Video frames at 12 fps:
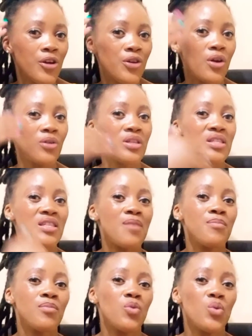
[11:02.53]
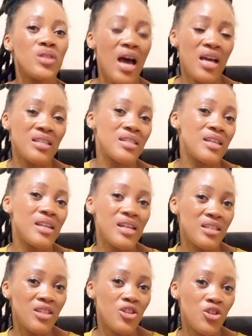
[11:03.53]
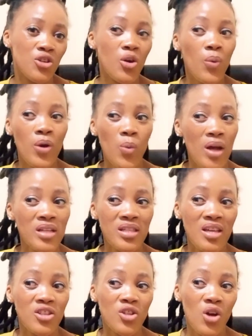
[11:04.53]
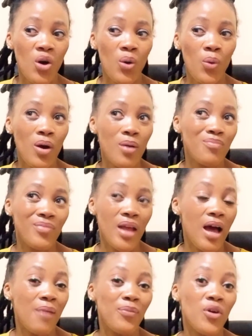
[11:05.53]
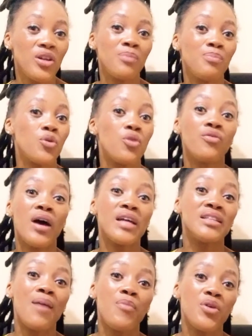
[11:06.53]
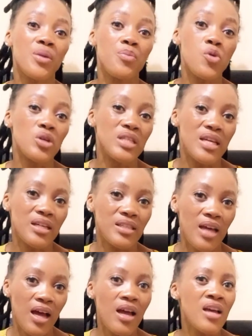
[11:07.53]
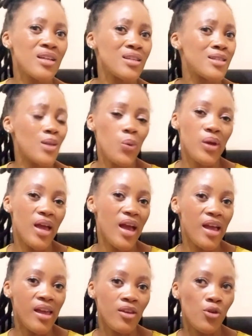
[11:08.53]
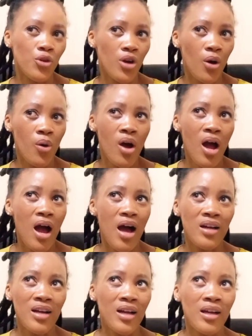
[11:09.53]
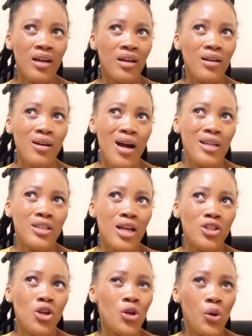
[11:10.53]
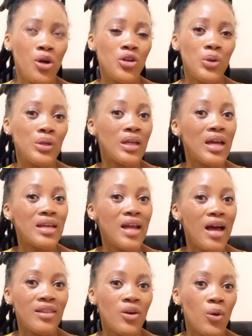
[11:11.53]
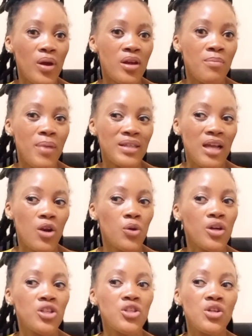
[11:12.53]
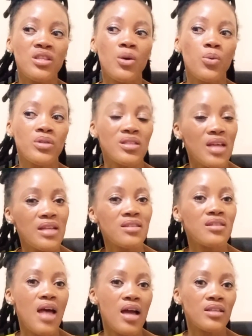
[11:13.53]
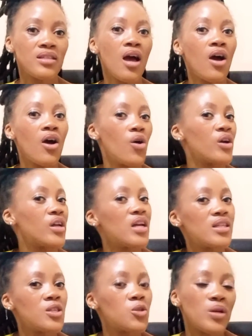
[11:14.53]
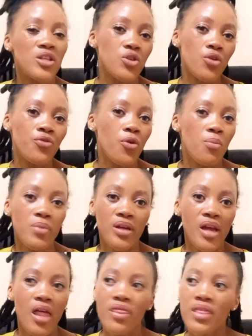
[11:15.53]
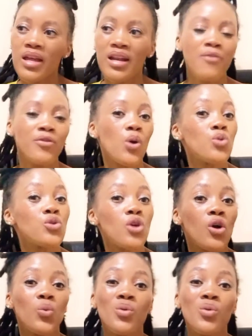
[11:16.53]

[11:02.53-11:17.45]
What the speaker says: The same with us ladies. When one says, no, I'm not a provider, I'm not a protector, it's okay. I don't look at you in any other way, but I look at you in the sense that, okay, this one is not for me, and then life goes on.